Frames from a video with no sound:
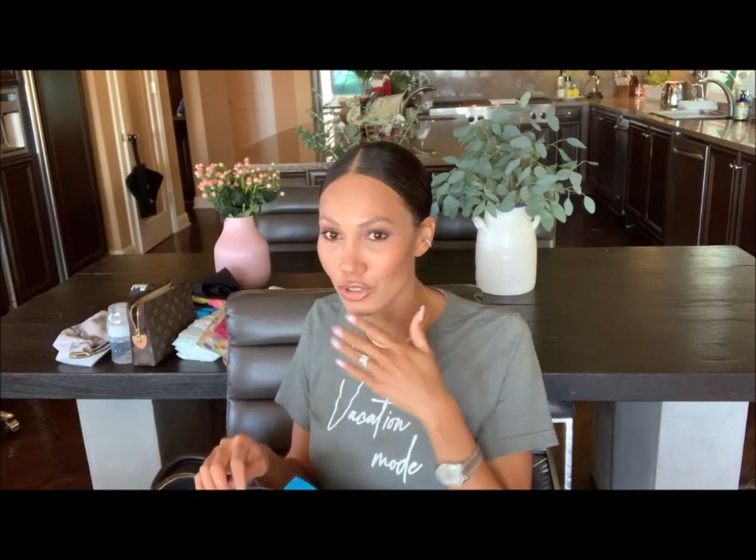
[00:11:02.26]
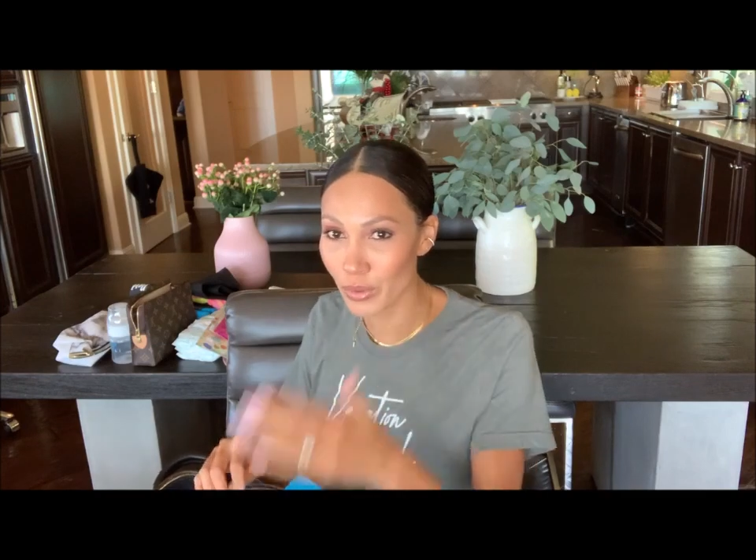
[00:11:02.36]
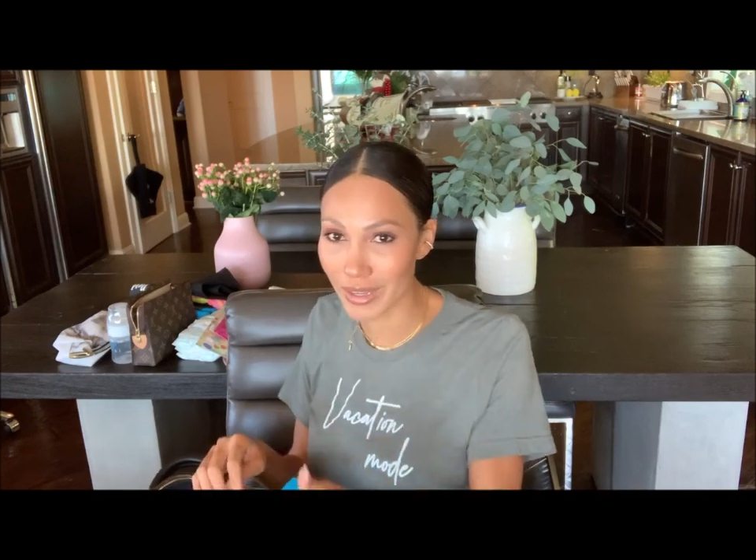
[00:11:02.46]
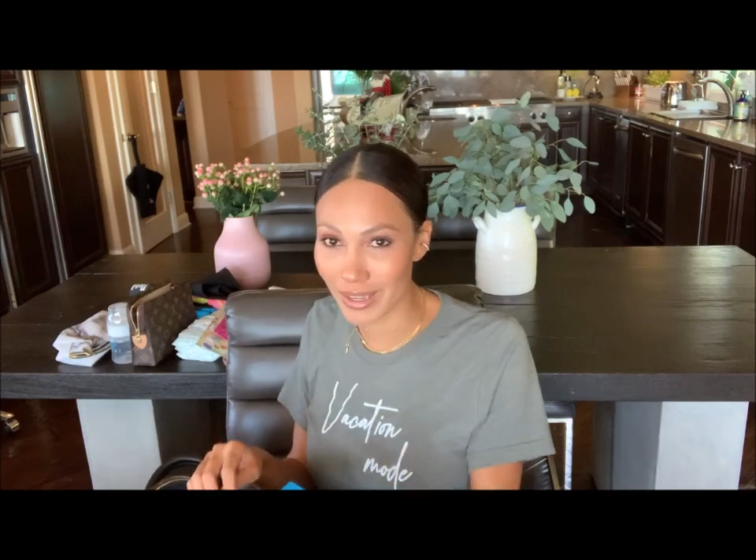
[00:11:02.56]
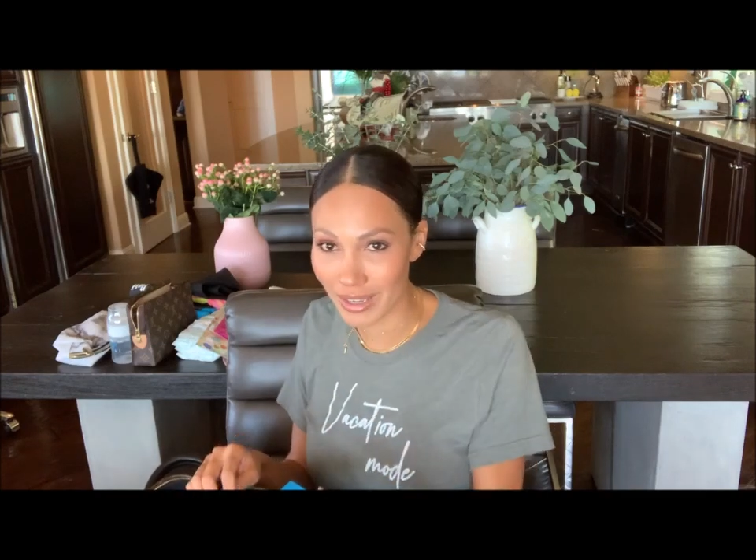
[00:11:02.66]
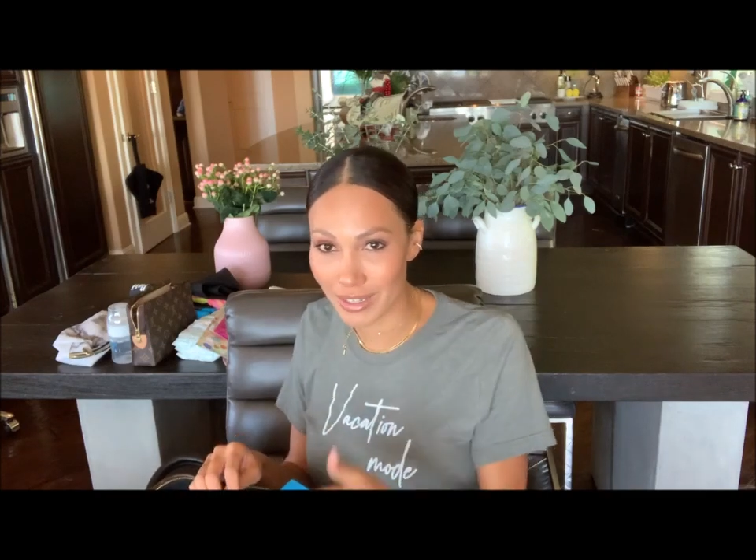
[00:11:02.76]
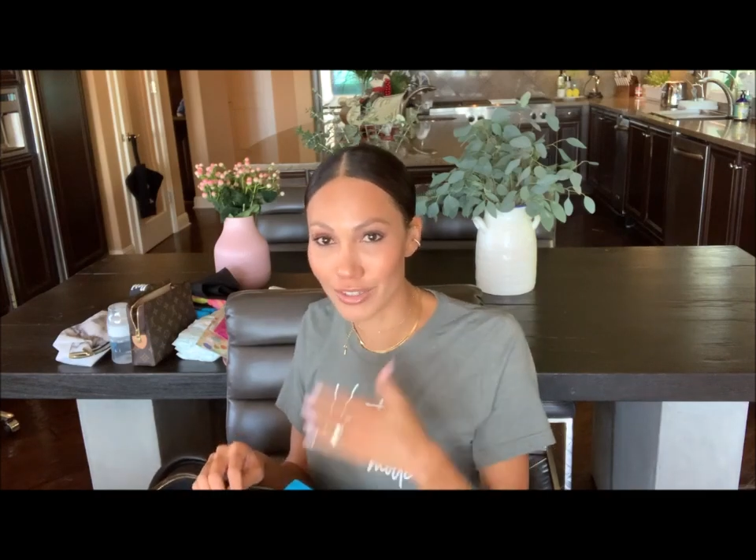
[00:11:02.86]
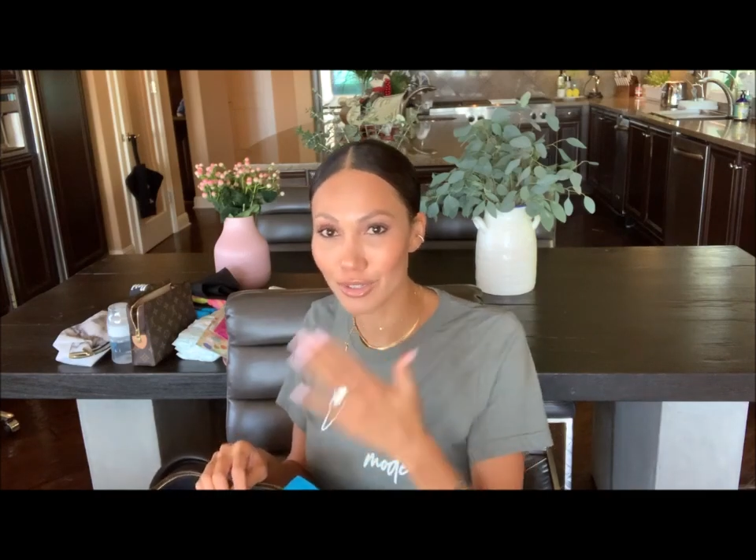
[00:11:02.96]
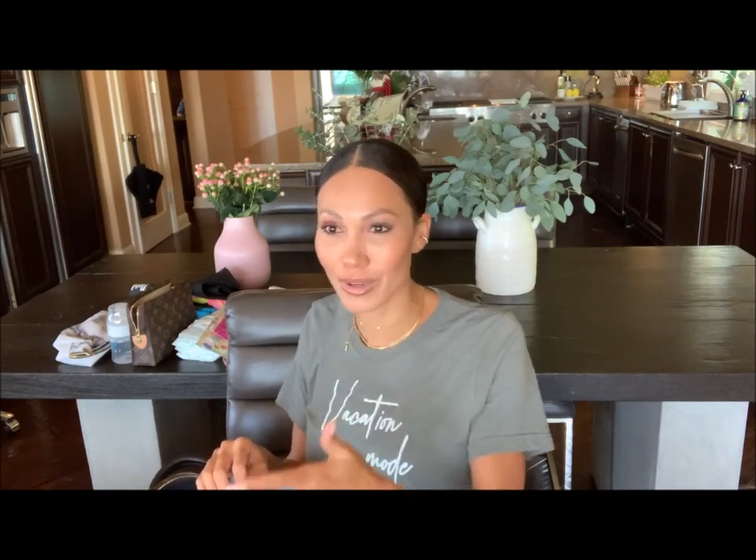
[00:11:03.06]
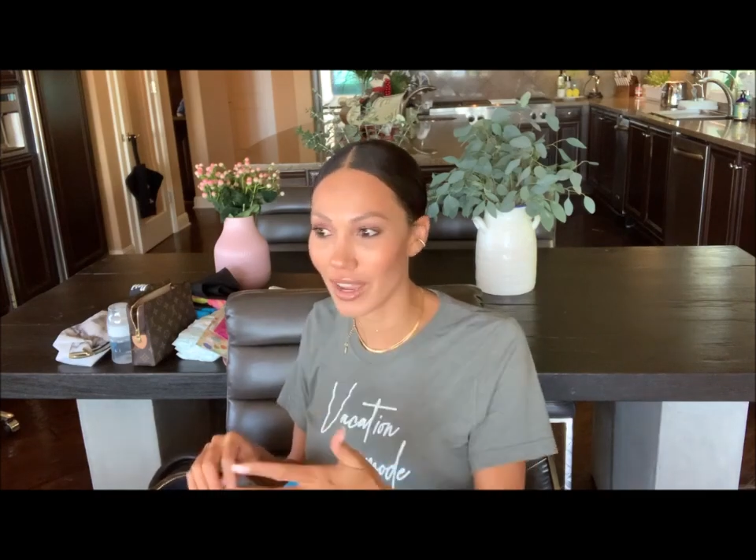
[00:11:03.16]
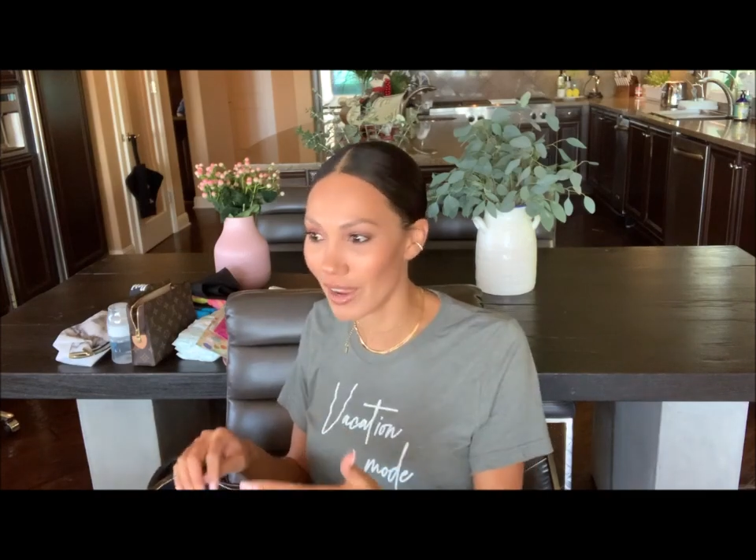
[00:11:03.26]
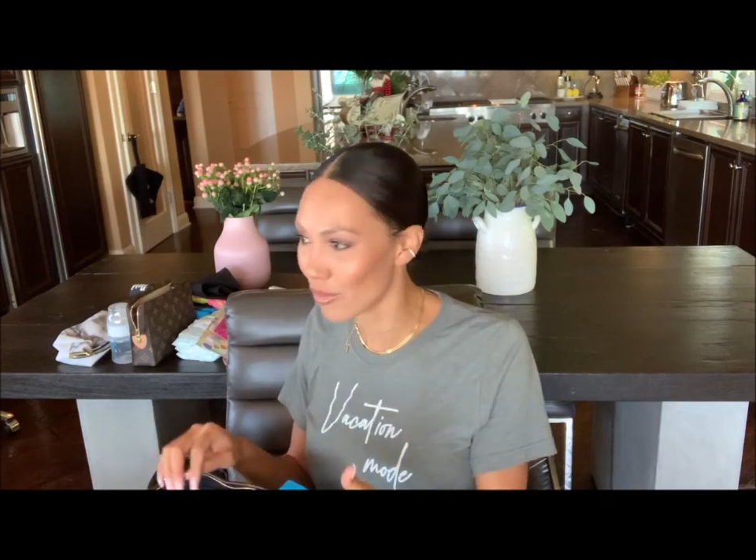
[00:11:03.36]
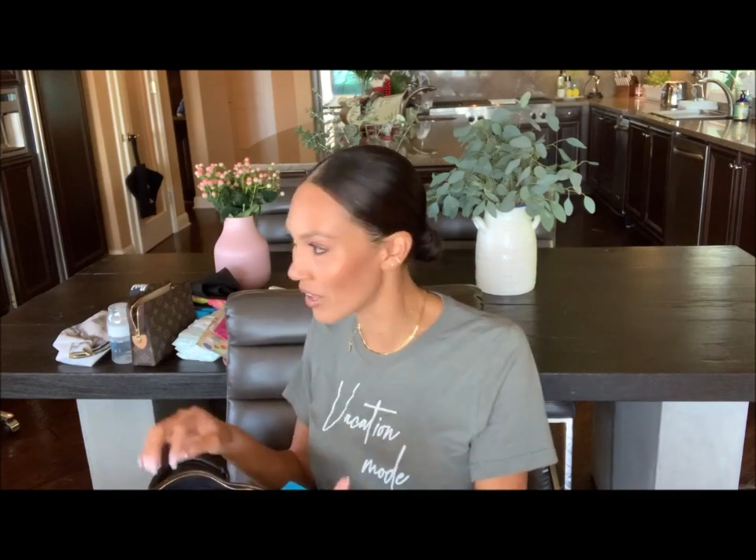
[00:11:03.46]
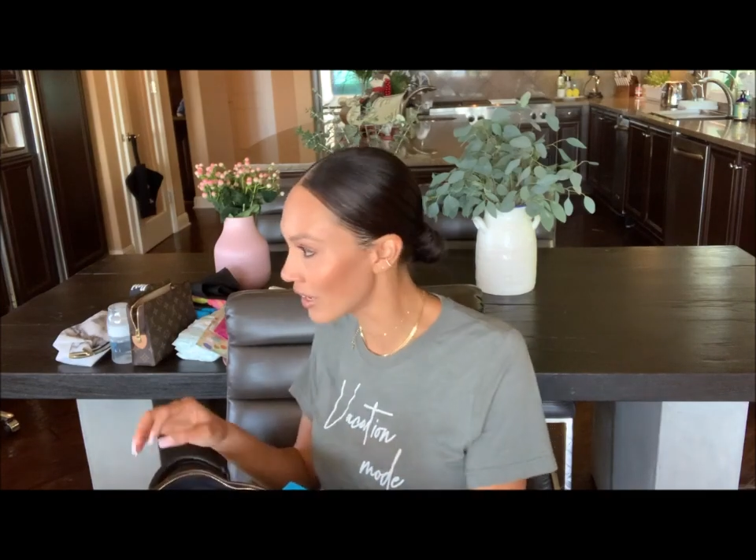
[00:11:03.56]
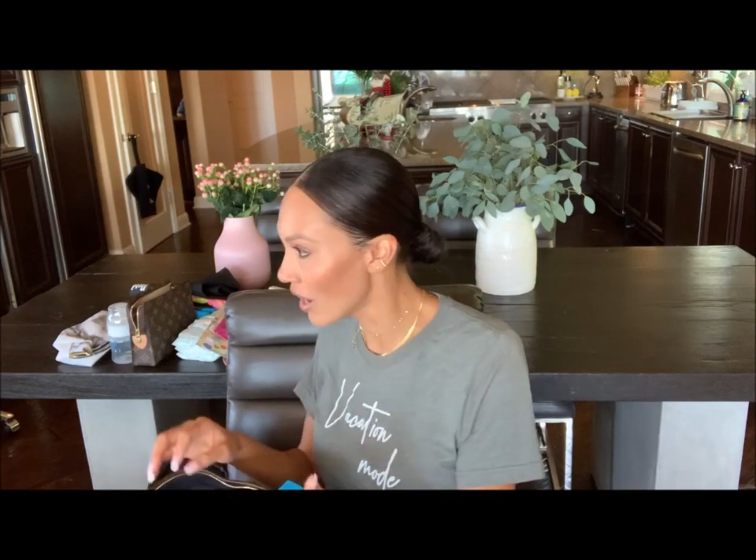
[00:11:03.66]
doing it, and
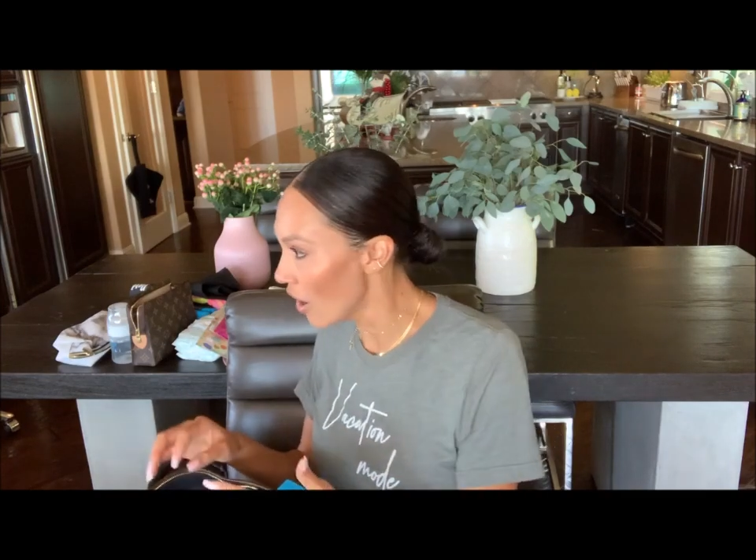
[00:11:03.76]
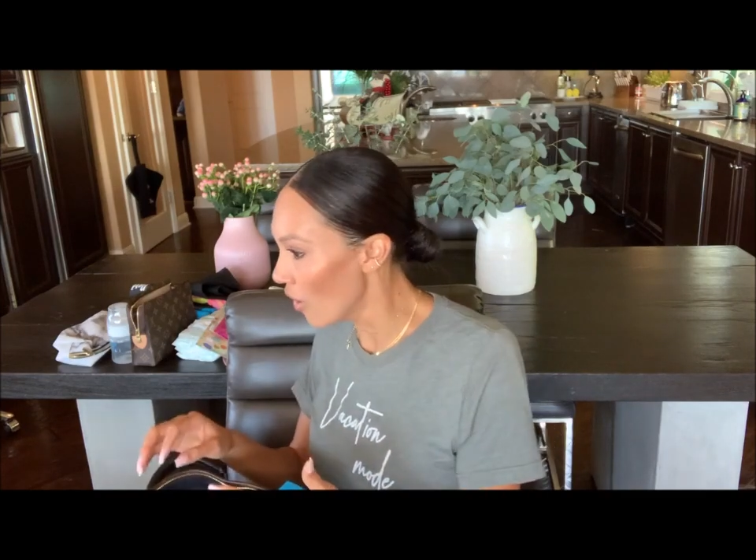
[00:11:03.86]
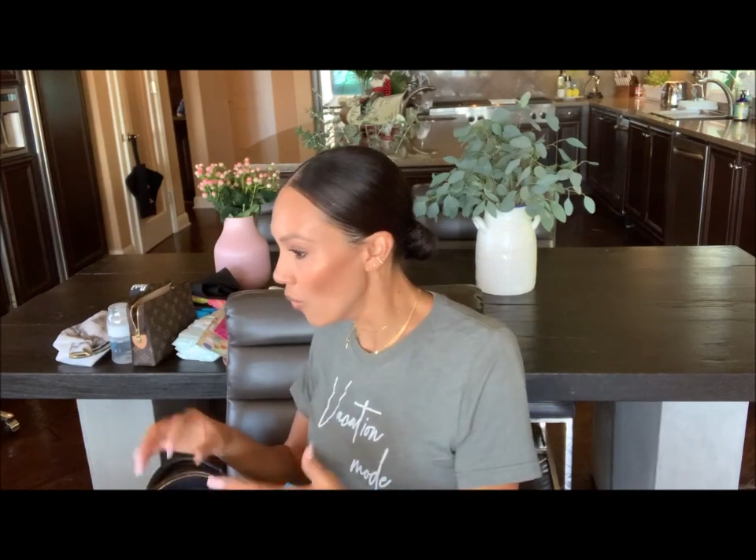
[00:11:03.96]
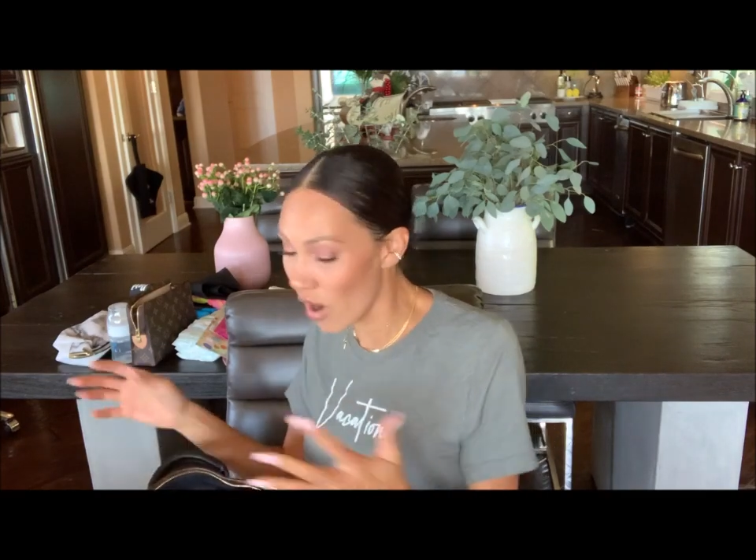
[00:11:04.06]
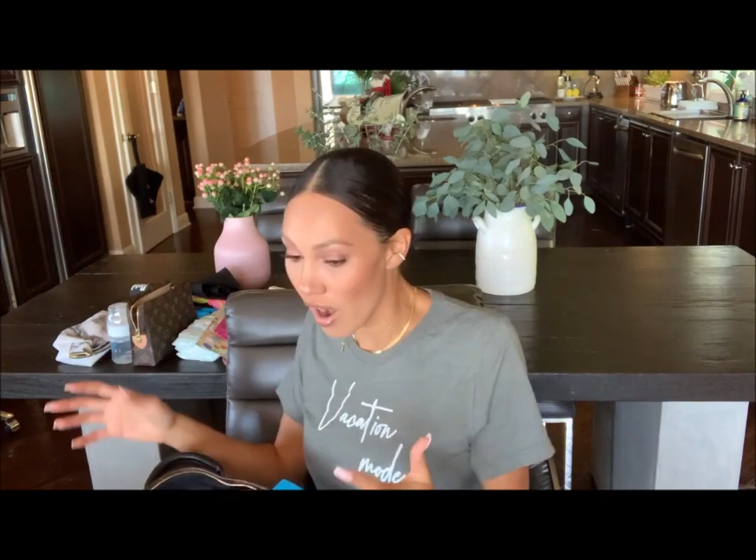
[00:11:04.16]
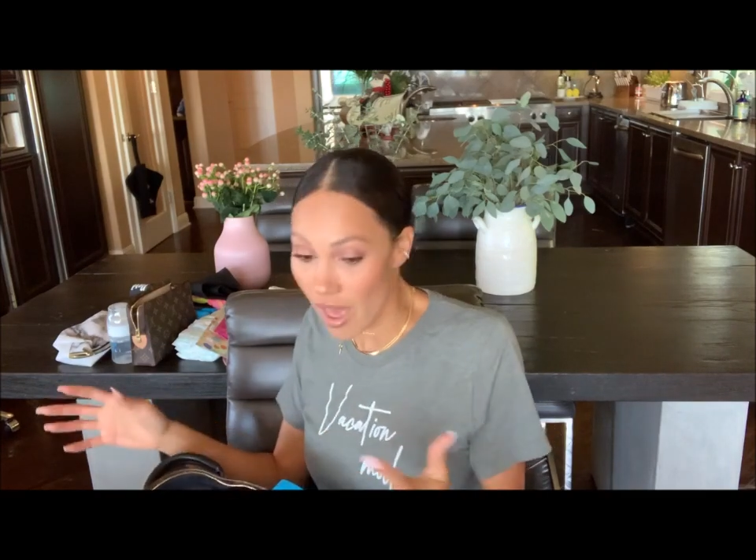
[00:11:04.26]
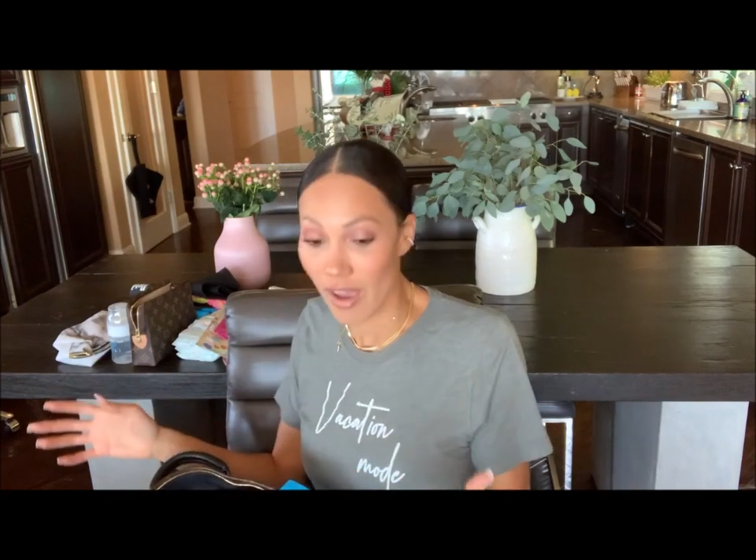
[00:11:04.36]
we're like, what?